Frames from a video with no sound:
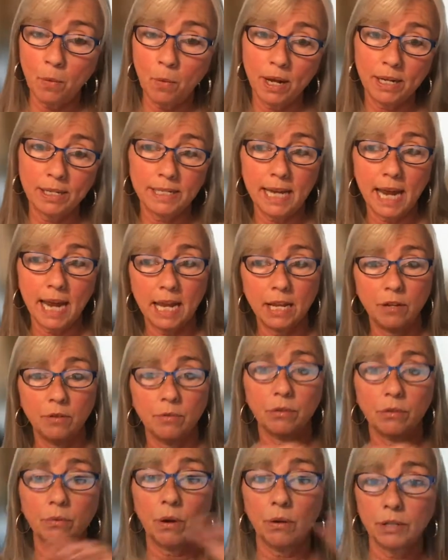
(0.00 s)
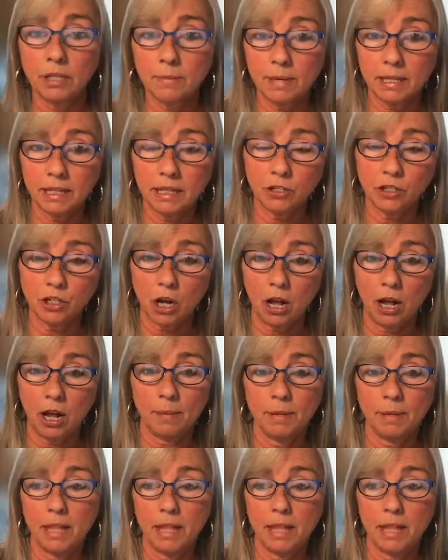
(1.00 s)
one day, you throw them at the job,